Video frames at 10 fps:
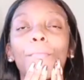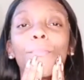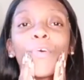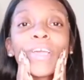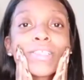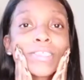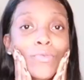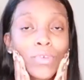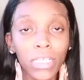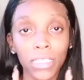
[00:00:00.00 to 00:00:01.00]
When
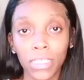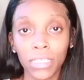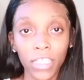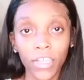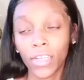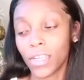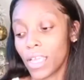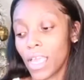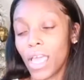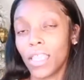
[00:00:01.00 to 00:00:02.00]
someone needs a sitter,
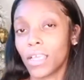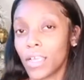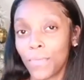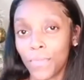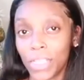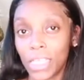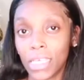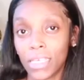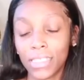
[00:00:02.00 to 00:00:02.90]
the company